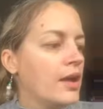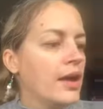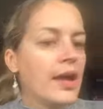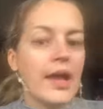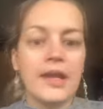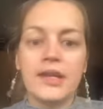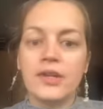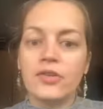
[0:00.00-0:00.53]

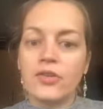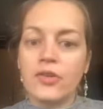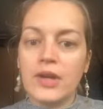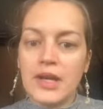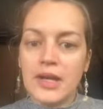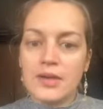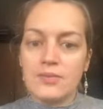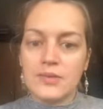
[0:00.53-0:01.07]
any
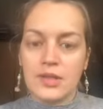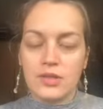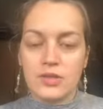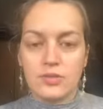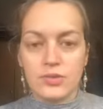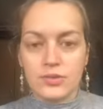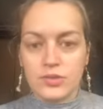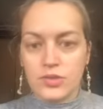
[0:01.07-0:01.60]
cream that you
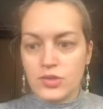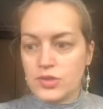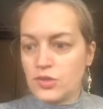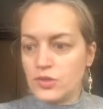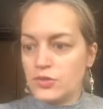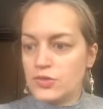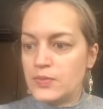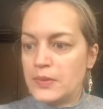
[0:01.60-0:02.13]
want to
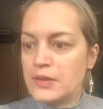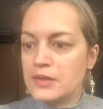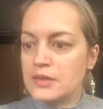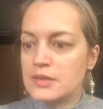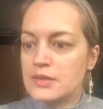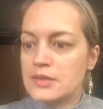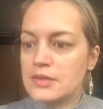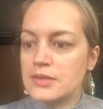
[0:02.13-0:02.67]
use,
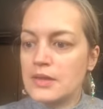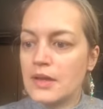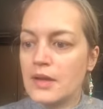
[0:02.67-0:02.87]
because